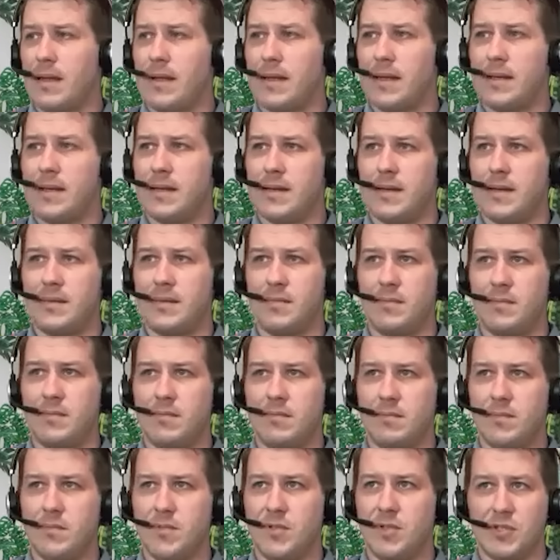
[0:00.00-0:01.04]
I think
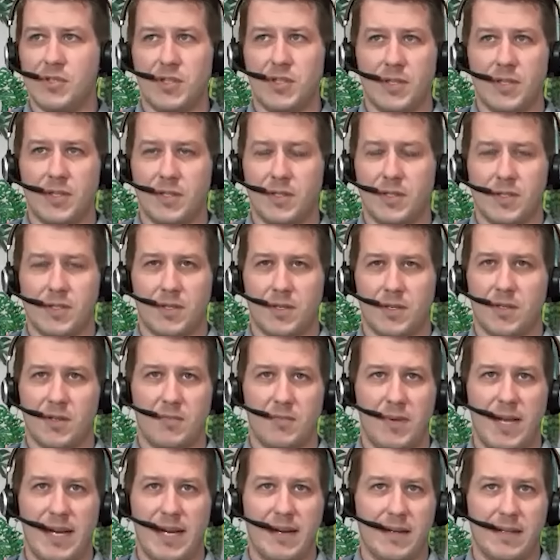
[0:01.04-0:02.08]
just to circle
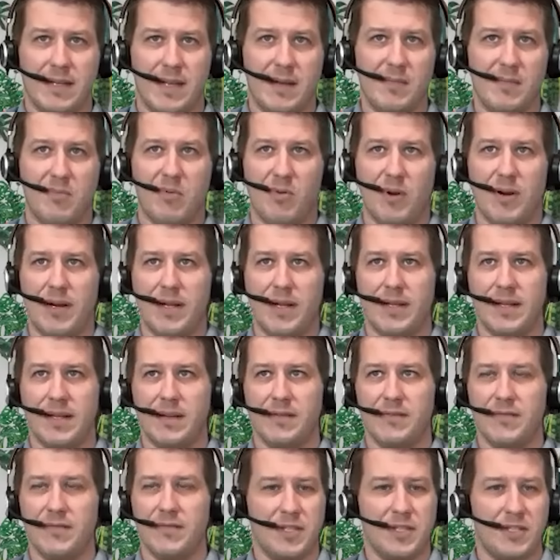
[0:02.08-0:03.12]
back on that point, I think
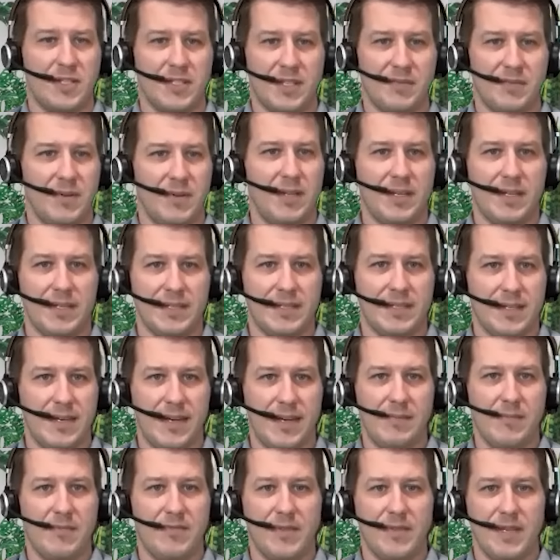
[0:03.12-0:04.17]
efficiency really is the
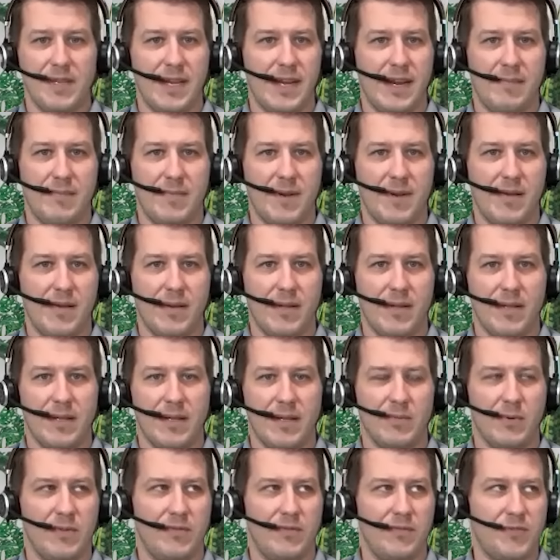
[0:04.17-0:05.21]
name of the game now. I
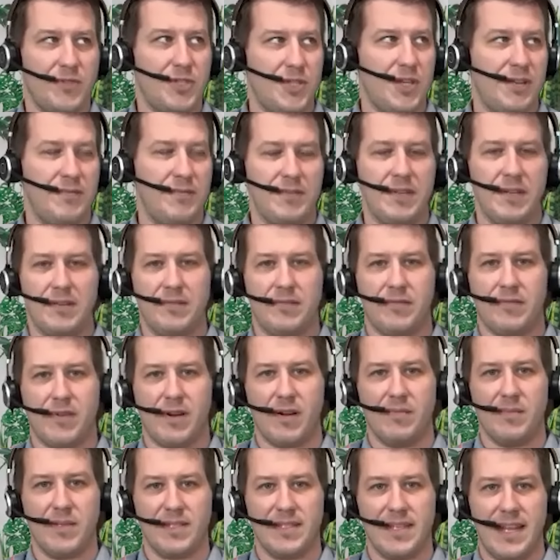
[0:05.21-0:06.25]
think we've shifted
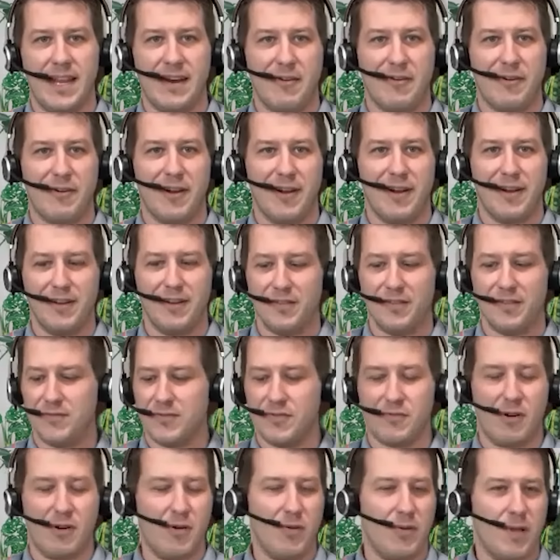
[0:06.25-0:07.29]
from this era of
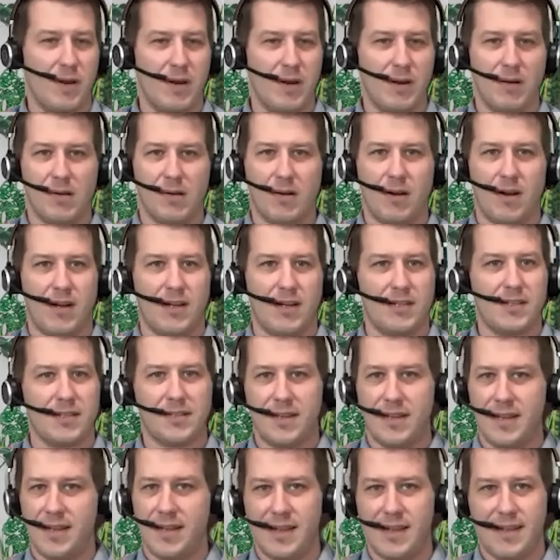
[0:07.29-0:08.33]
growth at all
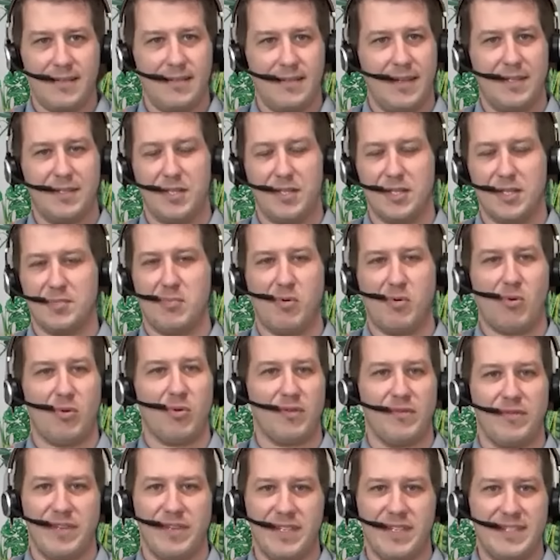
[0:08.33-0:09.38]
costs. Let's just
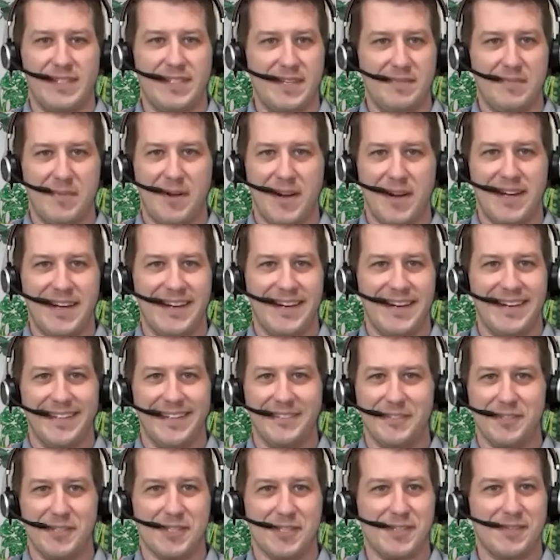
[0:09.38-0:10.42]
pour VC money
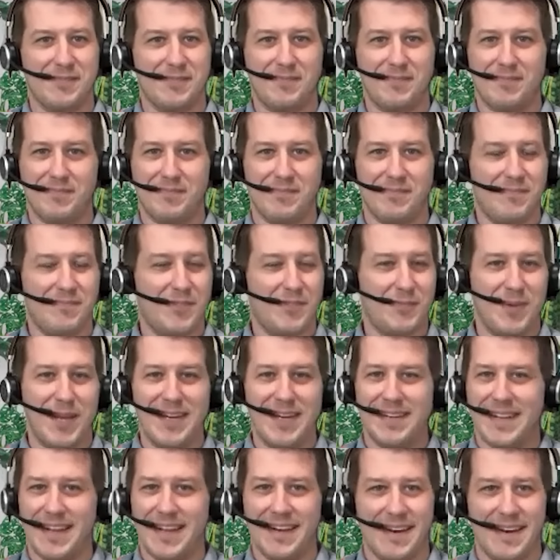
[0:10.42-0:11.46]
and just
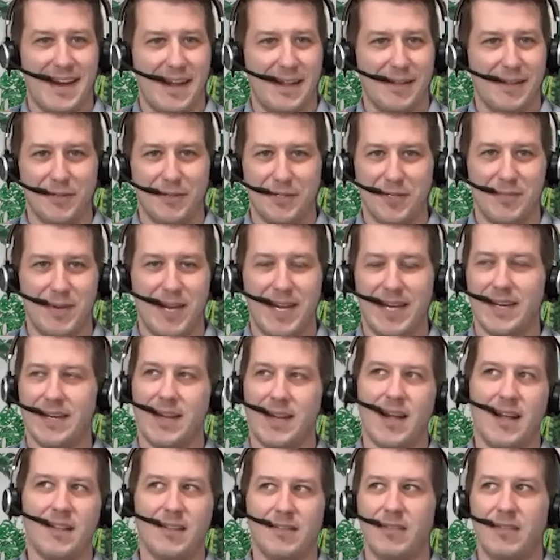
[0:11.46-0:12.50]
spend $10 to make a
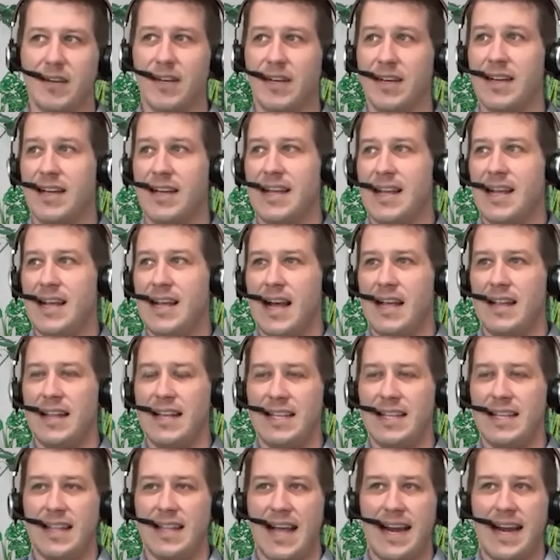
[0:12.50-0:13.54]
dollar. And I
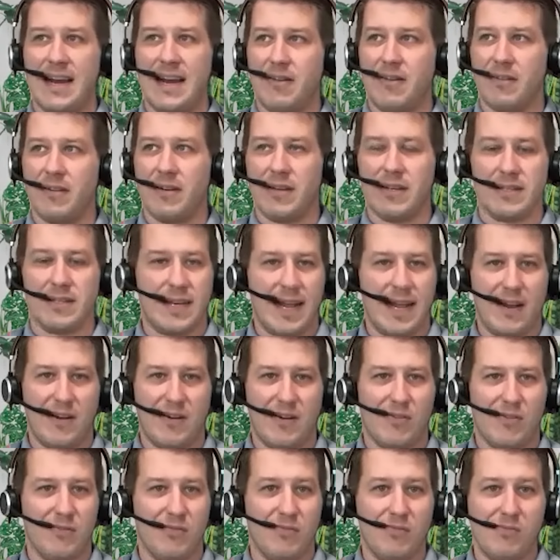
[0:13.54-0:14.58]
think that era is
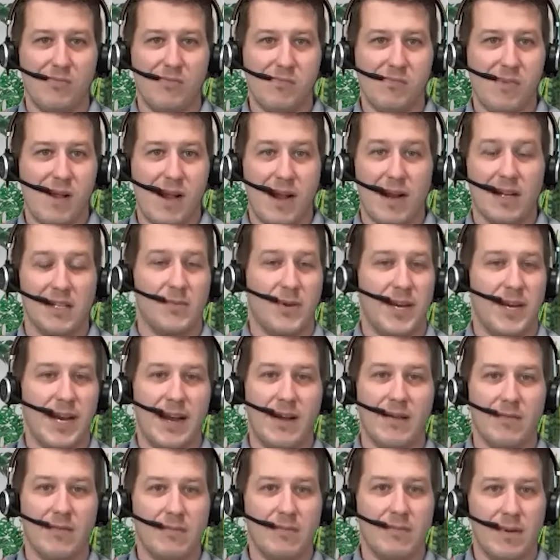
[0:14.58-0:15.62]
now on its way
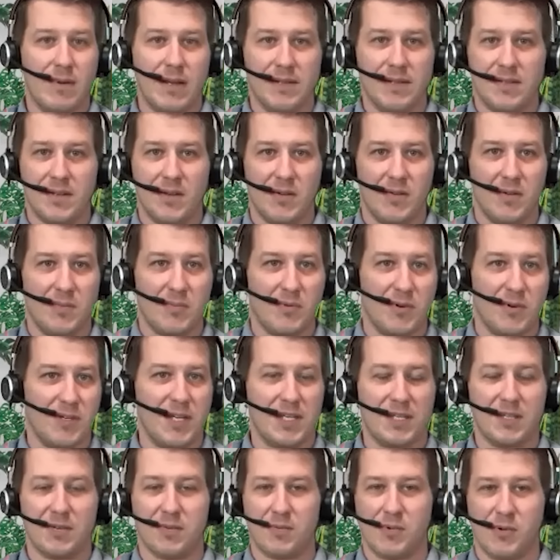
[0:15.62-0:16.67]
out. And so the
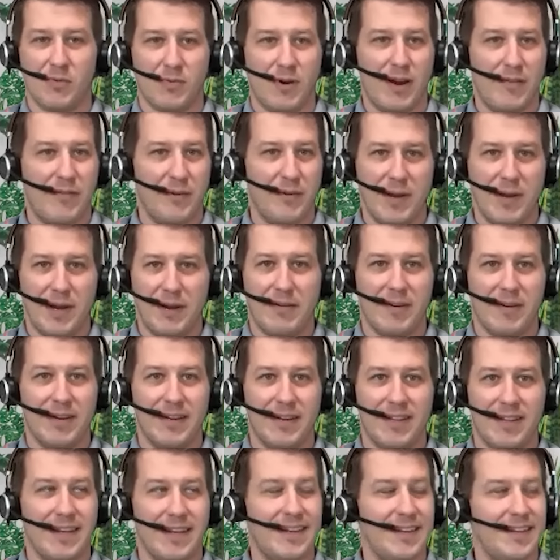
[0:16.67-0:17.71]
predictable revenue
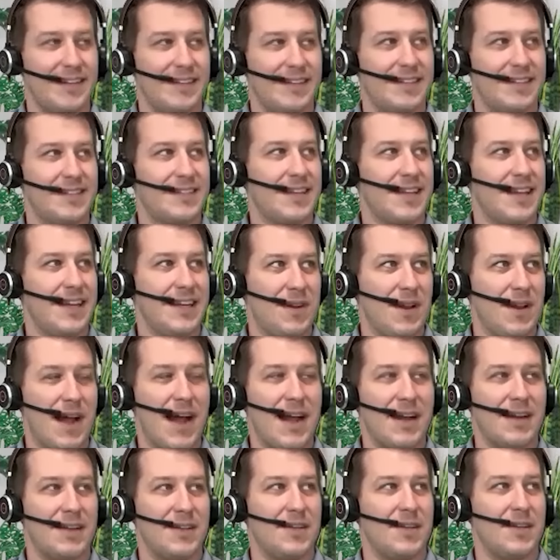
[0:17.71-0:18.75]
era, I think, is
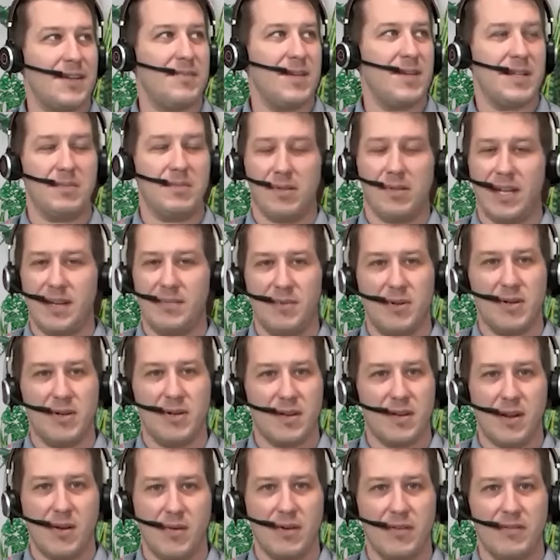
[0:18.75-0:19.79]
not going to be the playbook
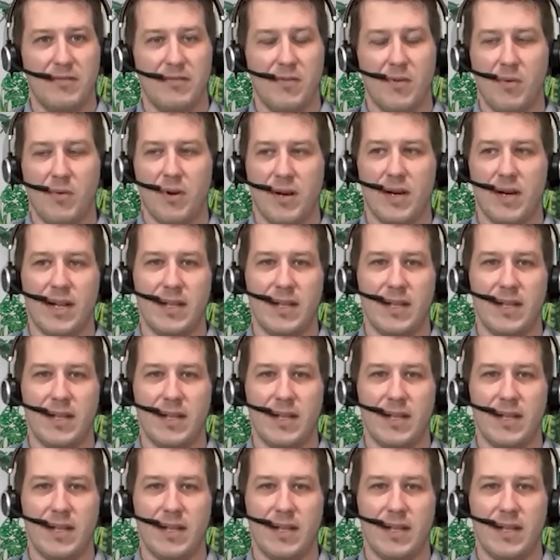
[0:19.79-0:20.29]
going forward.